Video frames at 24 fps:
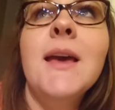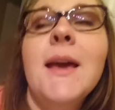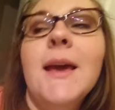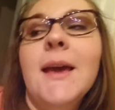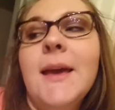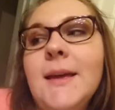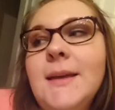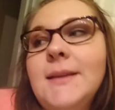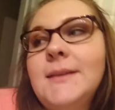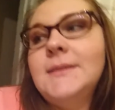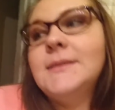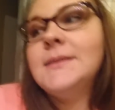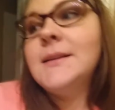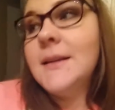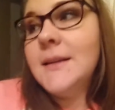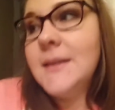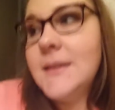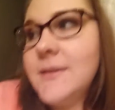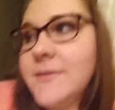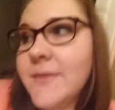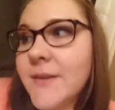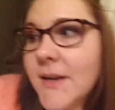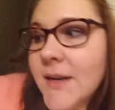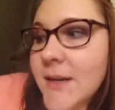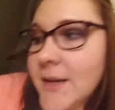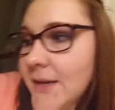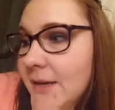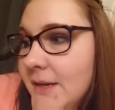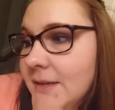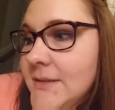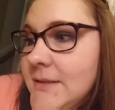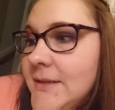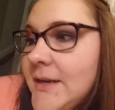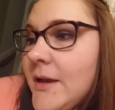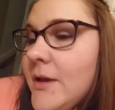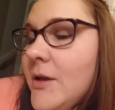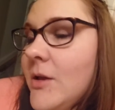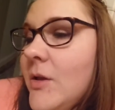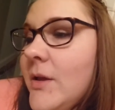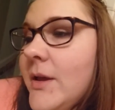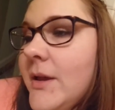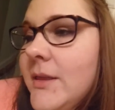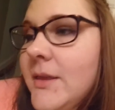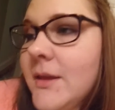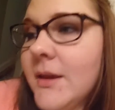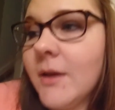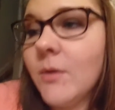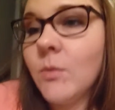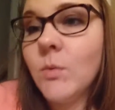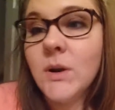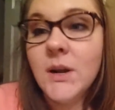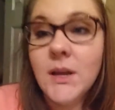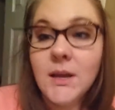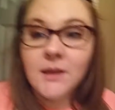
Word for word: And I need to find a hand towel. I think I want